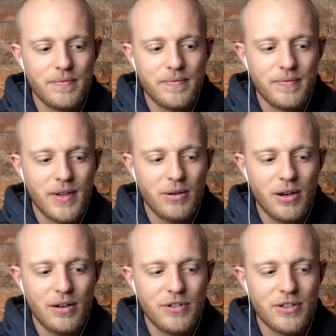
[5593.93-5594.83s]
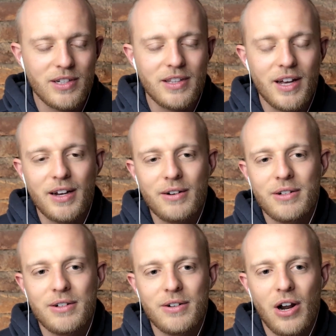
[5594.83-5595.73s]
I would love to see that on
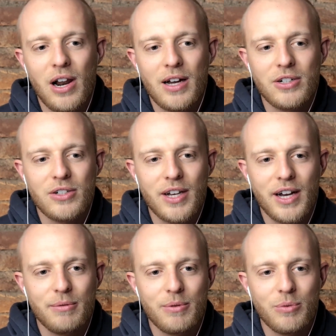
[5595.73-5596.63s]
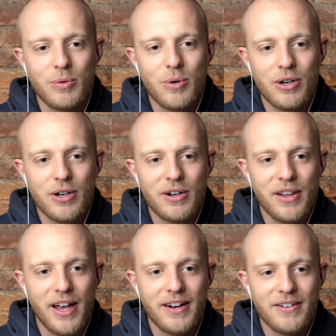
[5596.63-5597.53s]
a larger scale, but we're working on
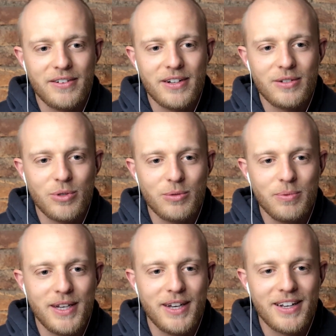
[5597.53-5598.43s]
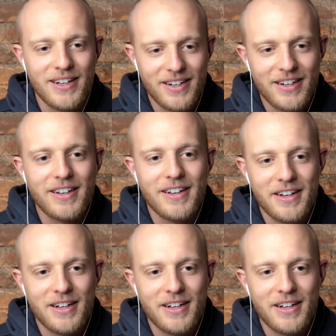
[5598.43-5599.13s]
that as we speak. That's